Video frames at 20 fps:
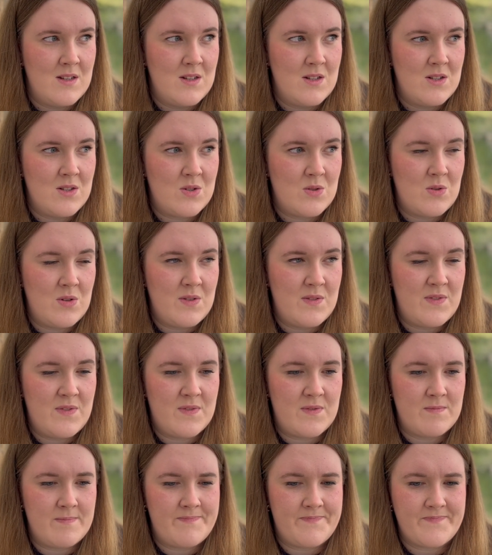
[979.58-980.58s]
sort
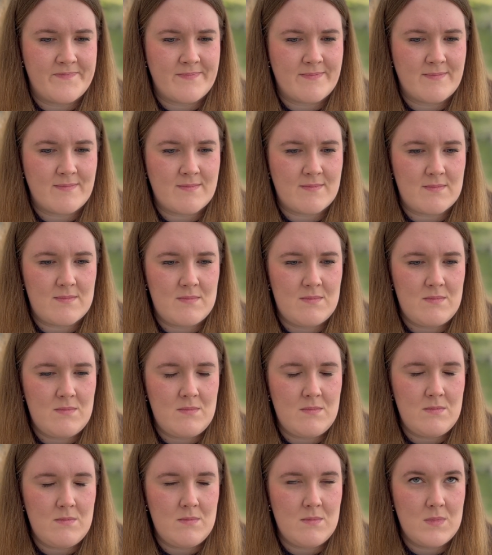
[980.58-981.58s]
of,
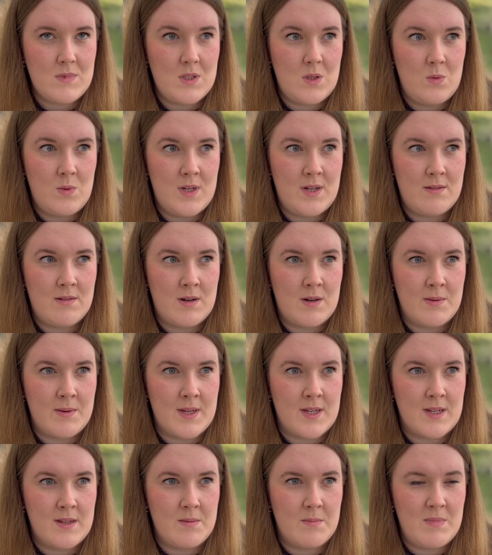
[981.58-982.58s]
where are
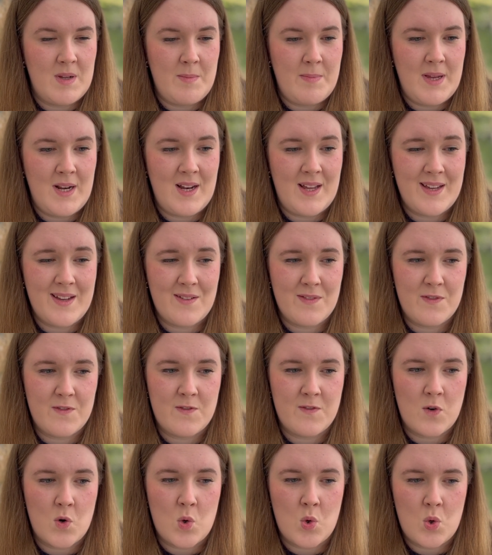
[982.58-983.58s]
we? Maybe like
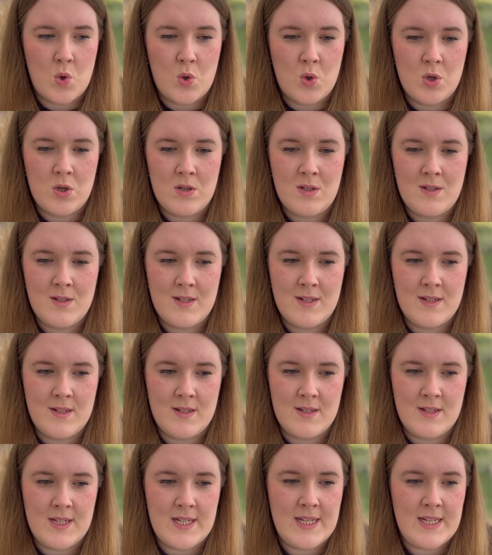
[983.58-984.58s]
4
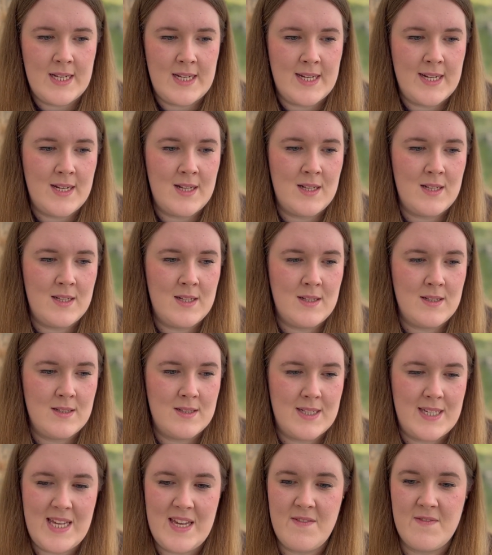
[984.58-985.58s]
little
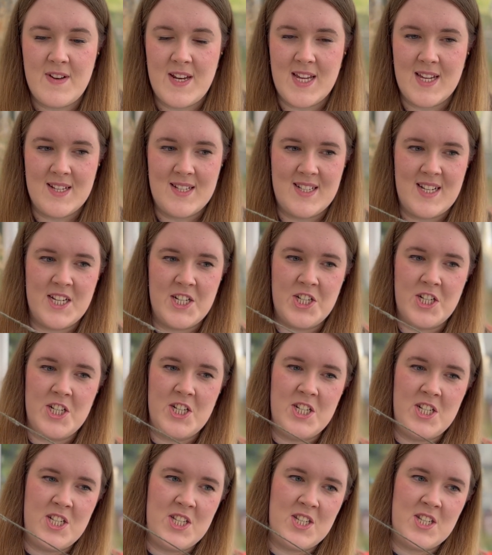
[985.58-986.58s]
evening
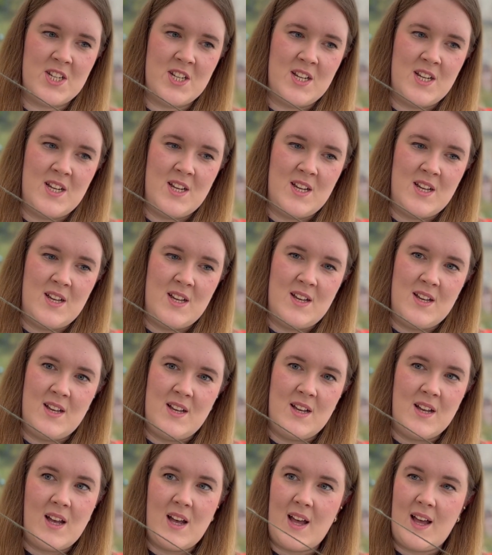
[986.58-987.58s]
sessions,
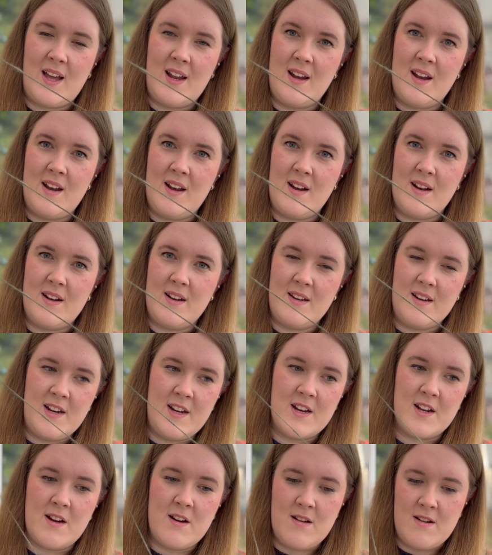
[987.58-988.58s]
and you
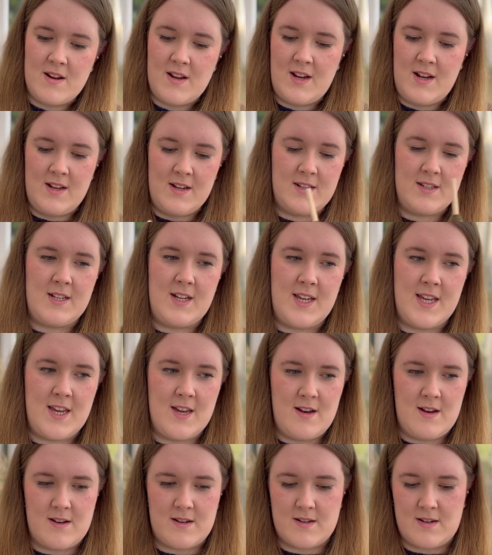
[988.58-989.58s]
know, it looks like
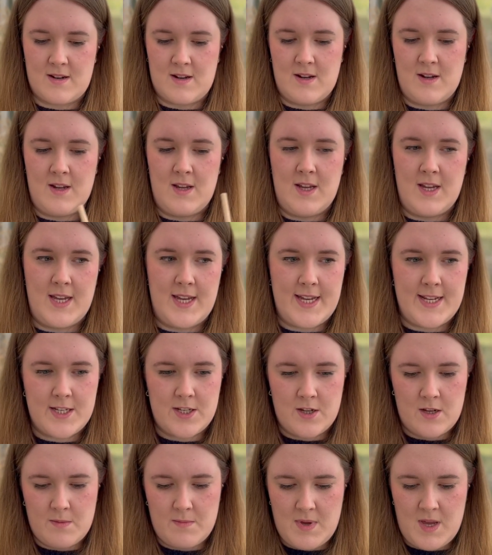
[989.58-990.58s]
yarn. It
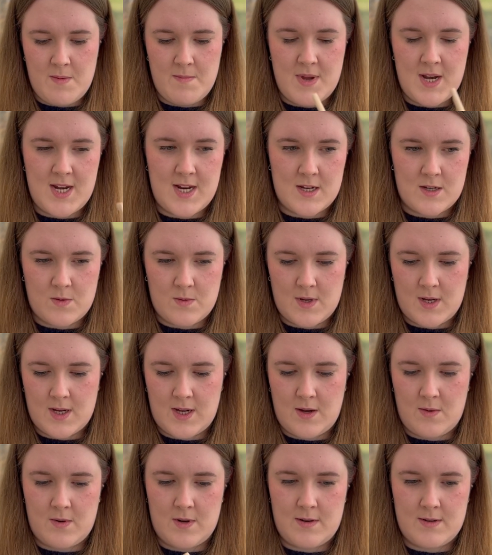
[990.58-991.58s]
took me a minute to work
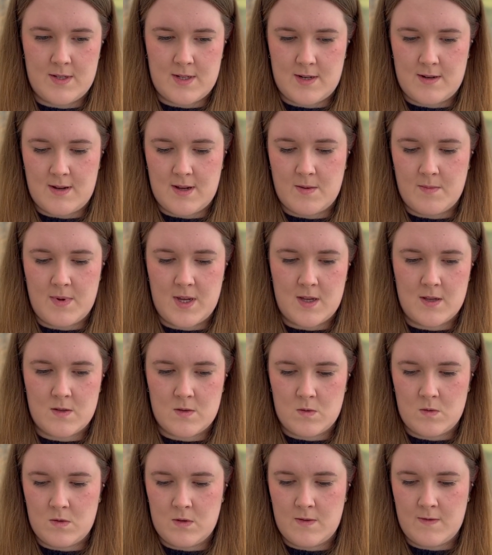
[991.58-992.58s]
out what I was doing because
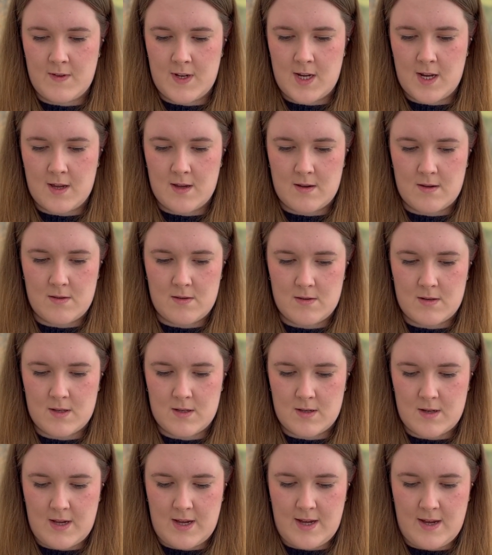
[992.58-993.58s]
all the
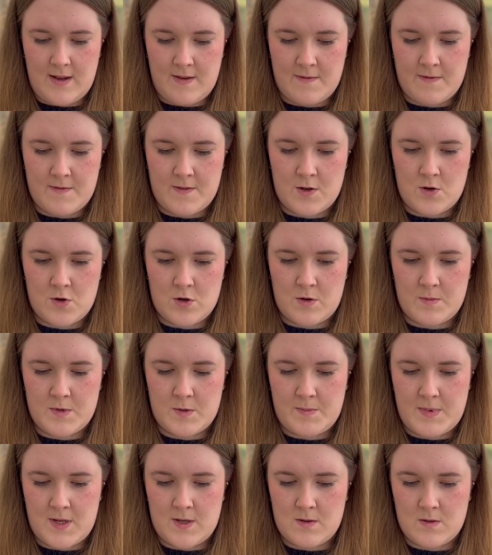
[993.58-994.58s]
videos have the drop
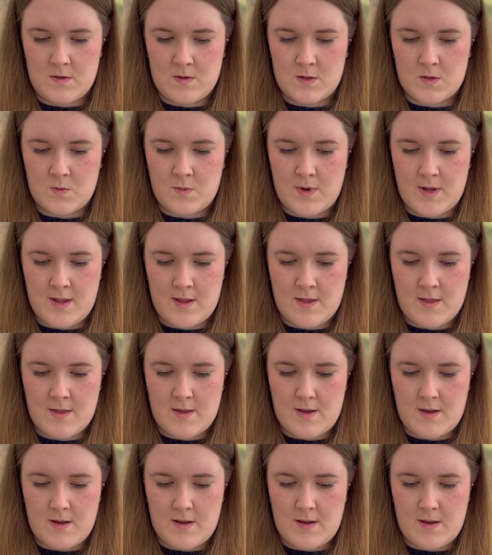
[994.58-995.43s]
spindles with